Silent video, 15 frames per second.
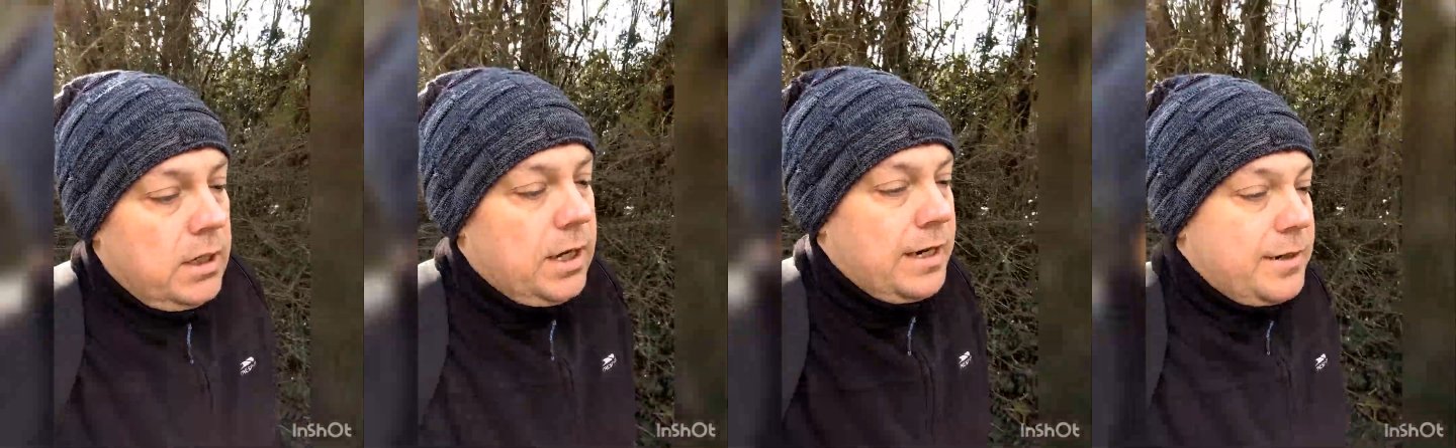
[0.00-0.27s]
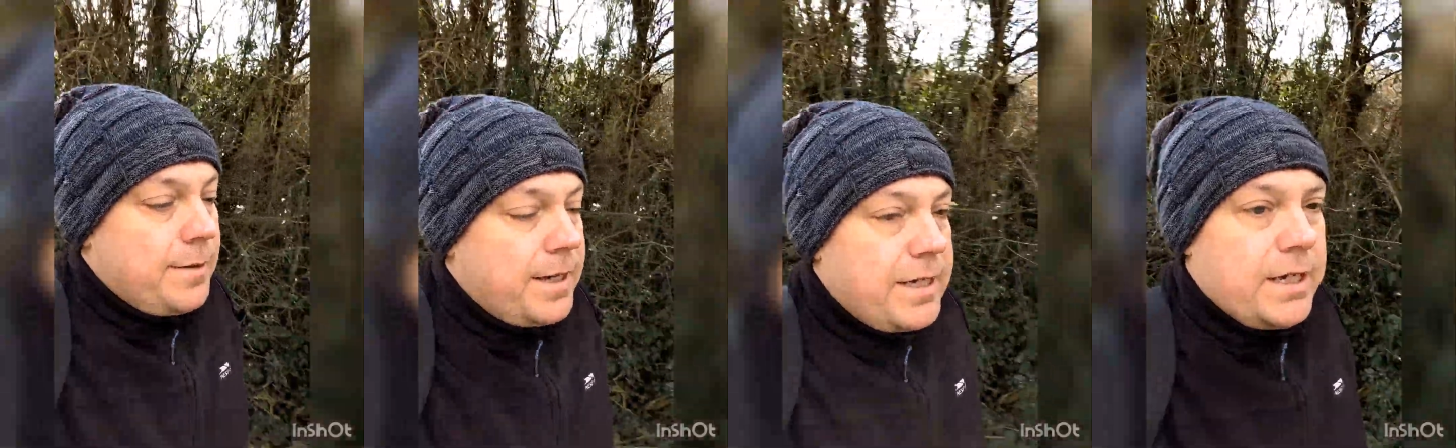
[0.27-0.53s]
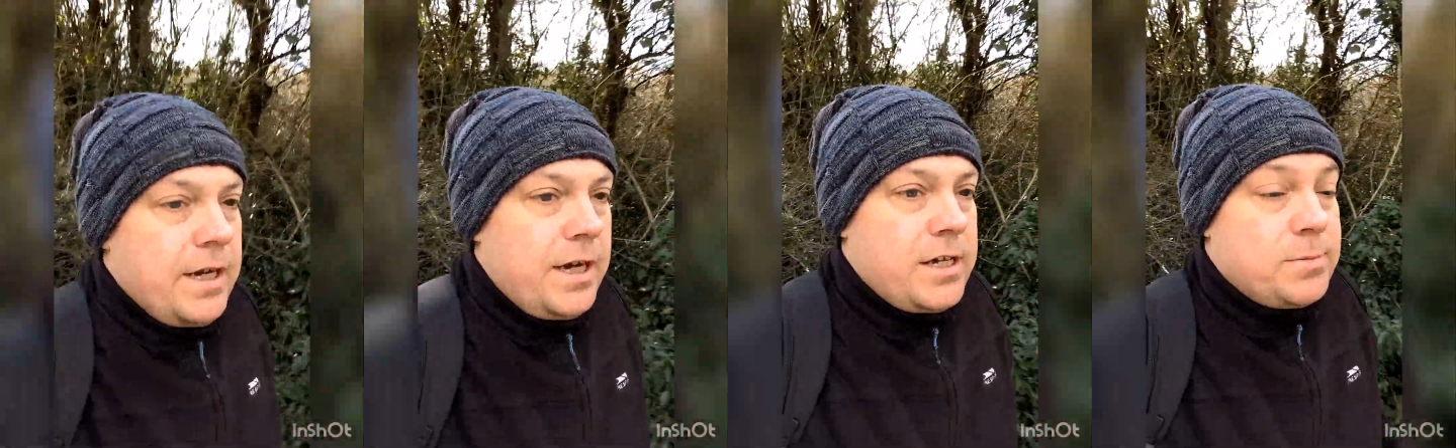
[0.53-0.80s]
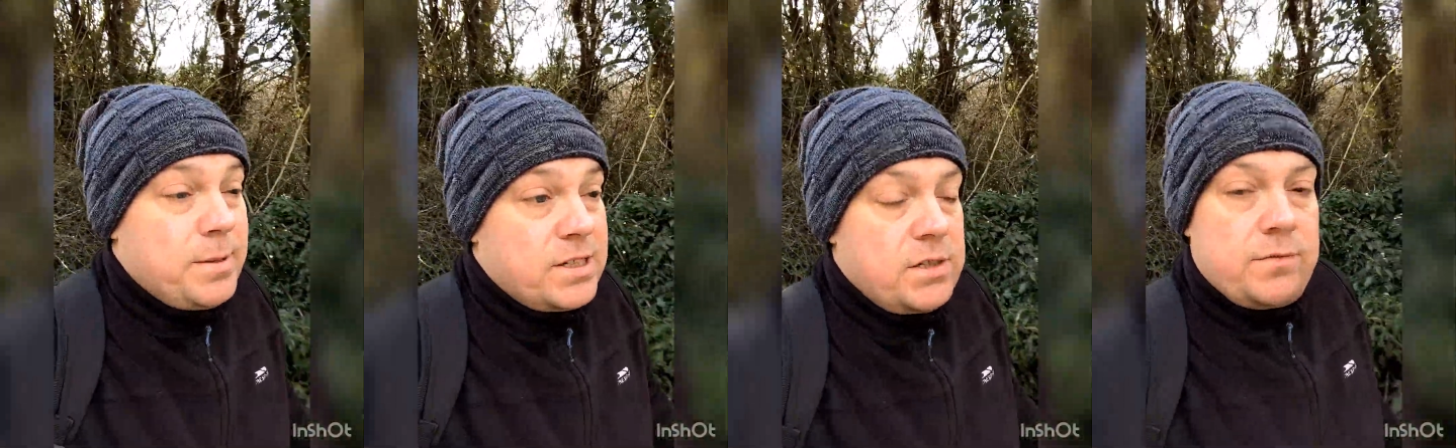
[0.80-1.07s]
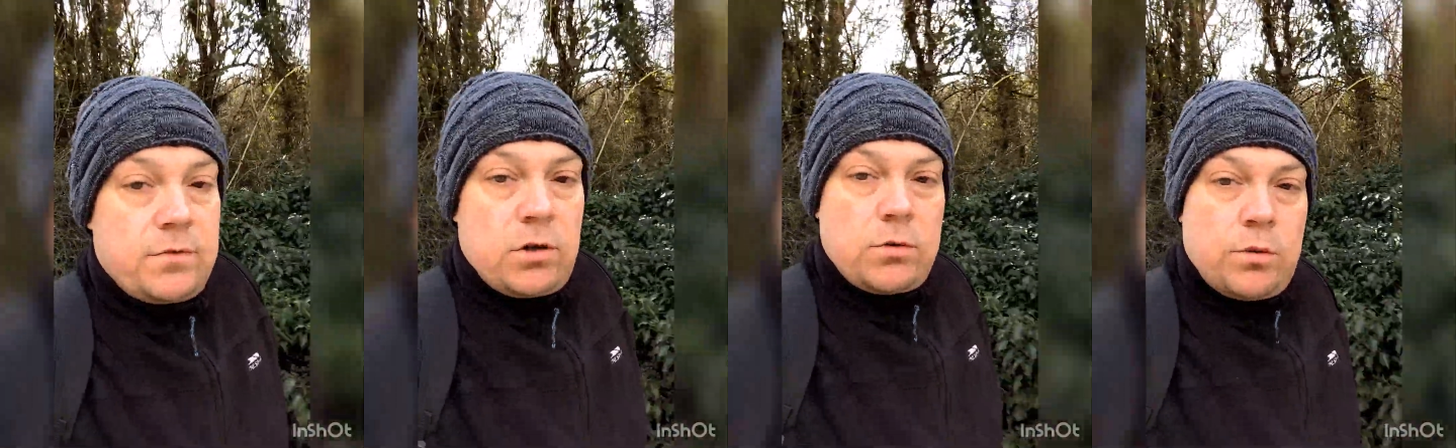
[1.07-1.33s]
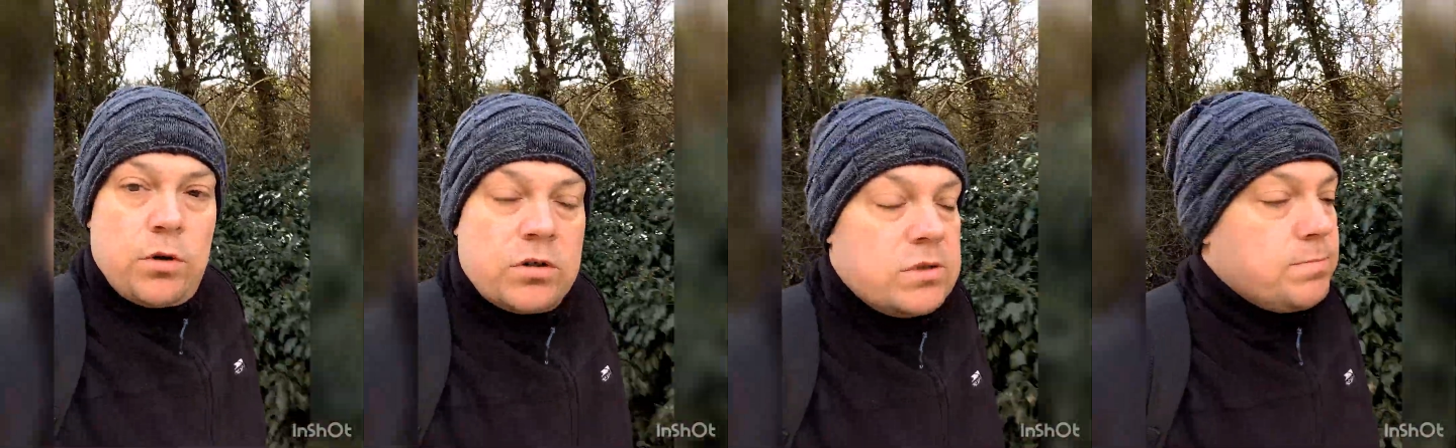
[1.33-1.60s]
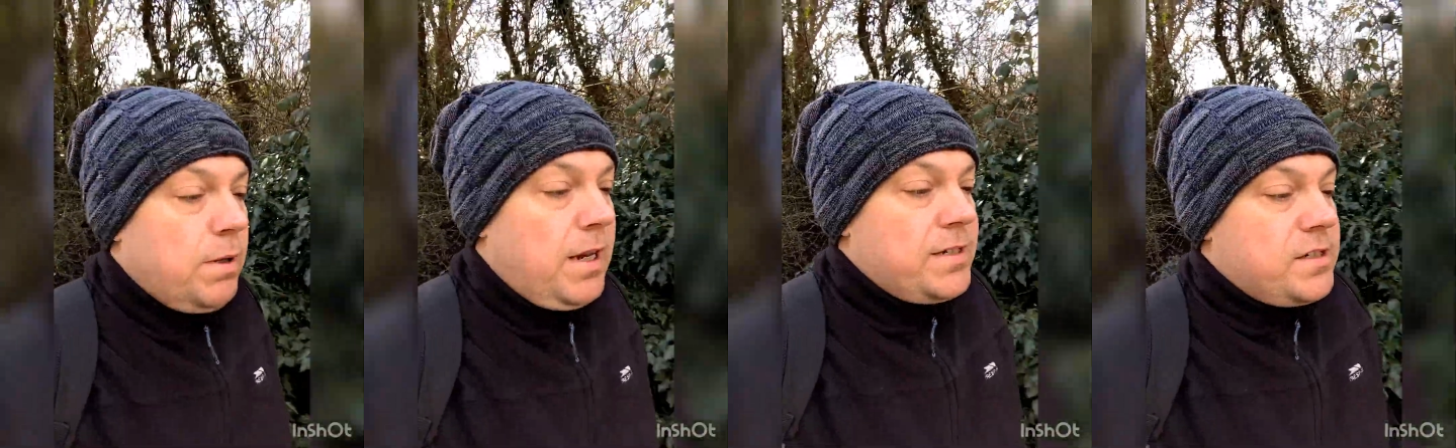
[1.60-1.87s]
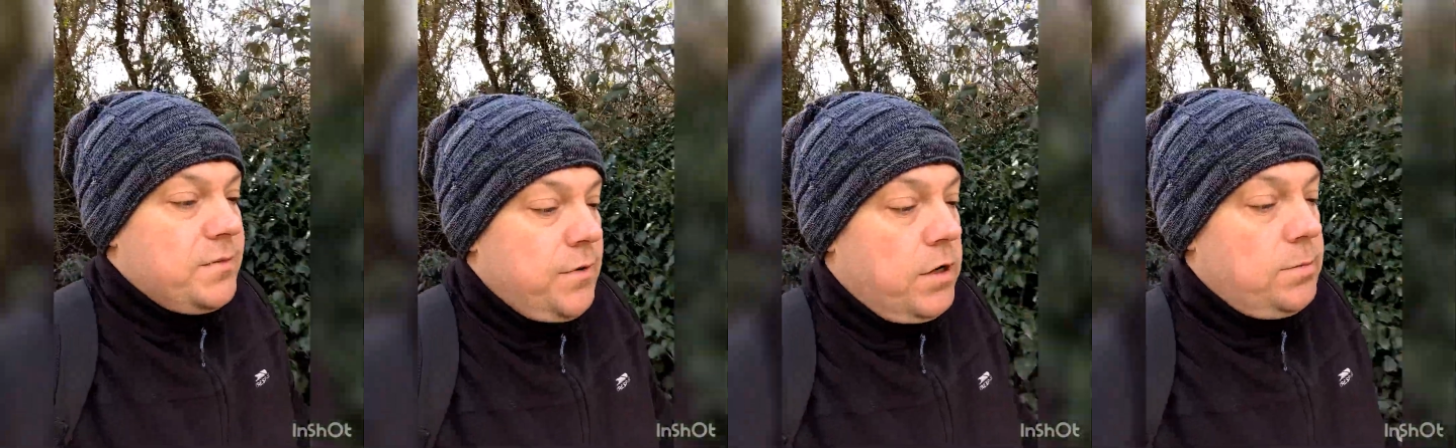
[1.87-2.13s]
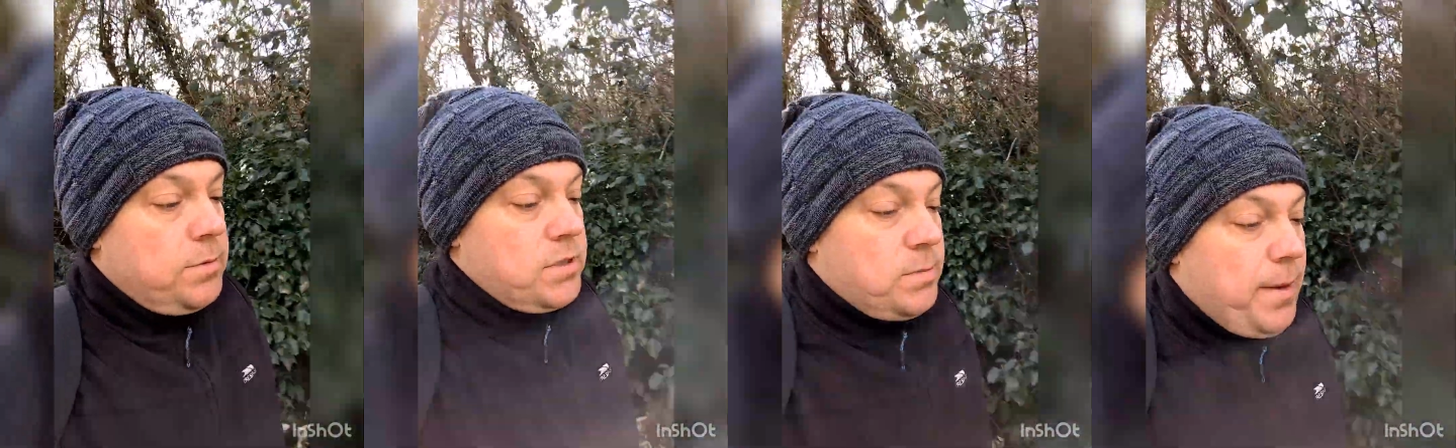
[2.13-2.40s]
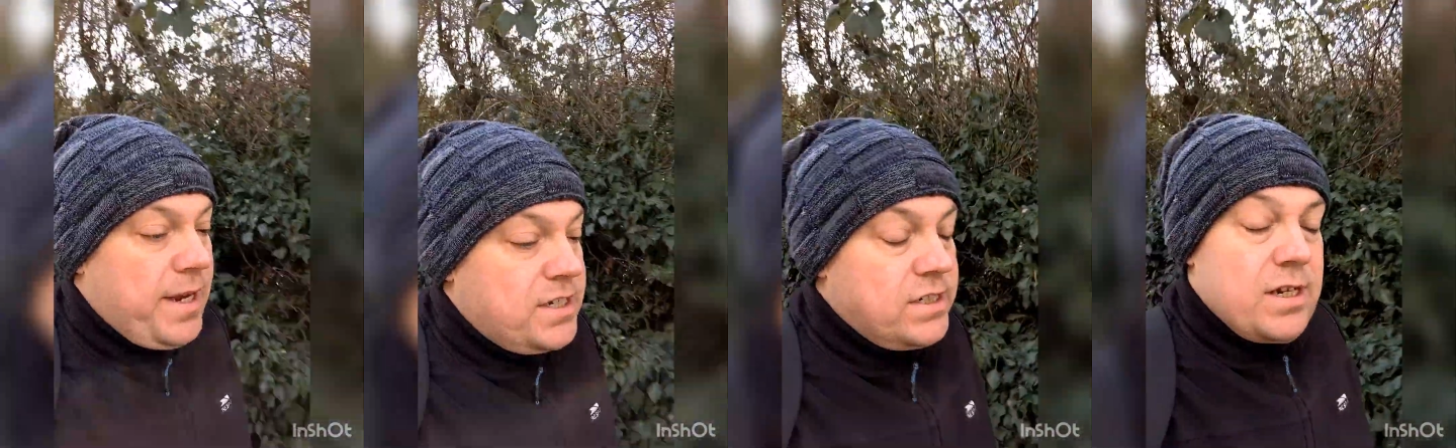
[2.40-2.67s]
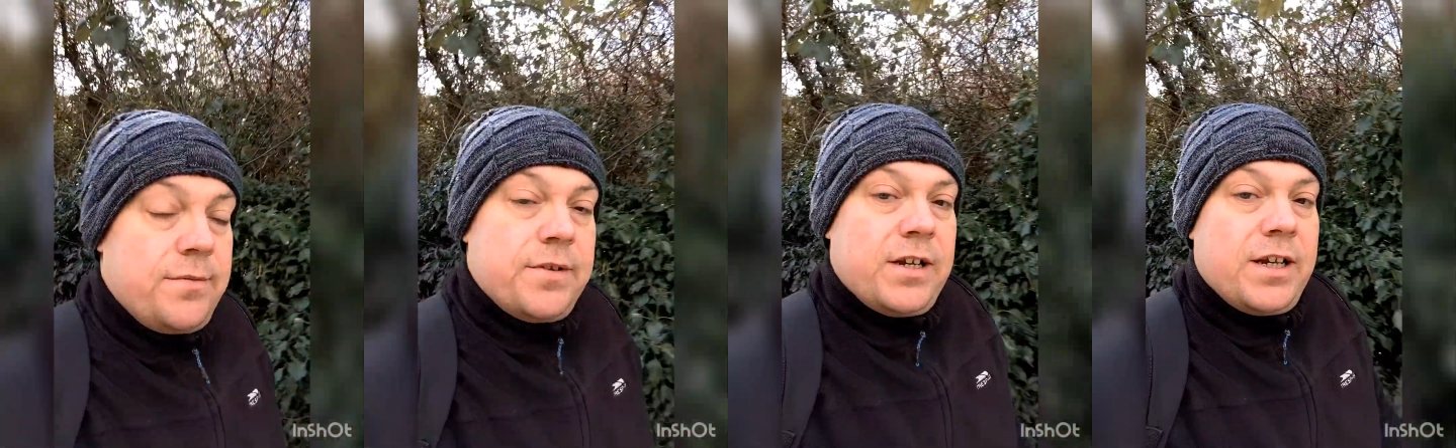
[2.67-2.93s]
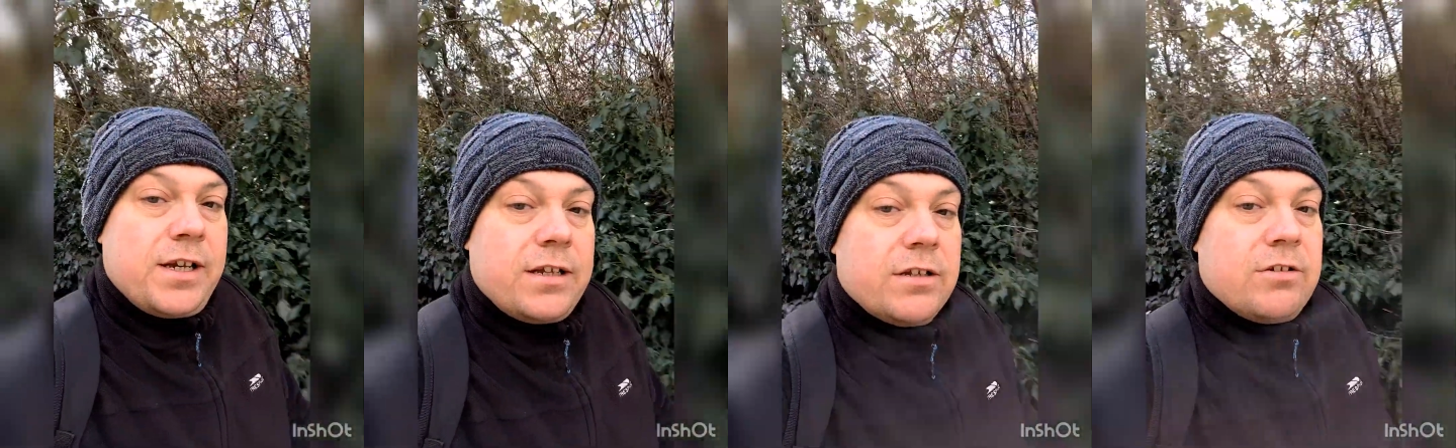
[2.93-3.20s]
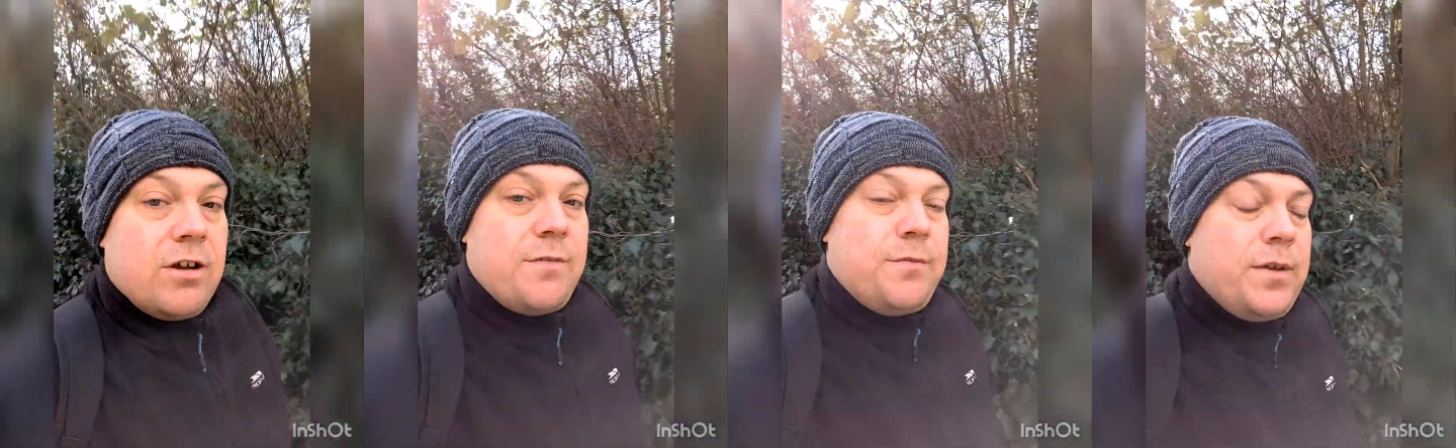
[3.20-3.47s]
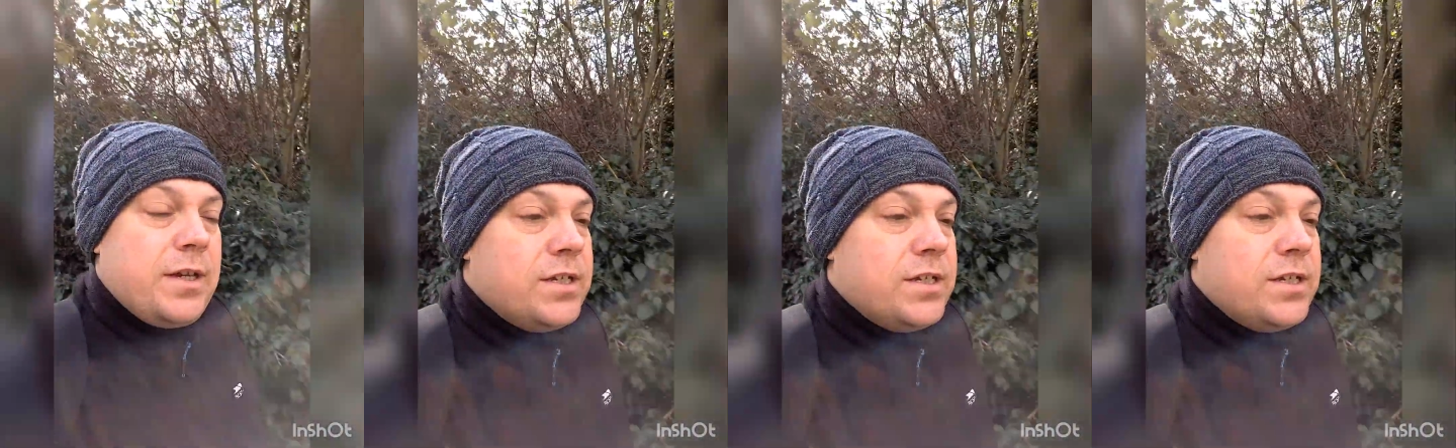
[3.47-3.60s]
Anyway, especially dog walking, plenty of open space, even the traffic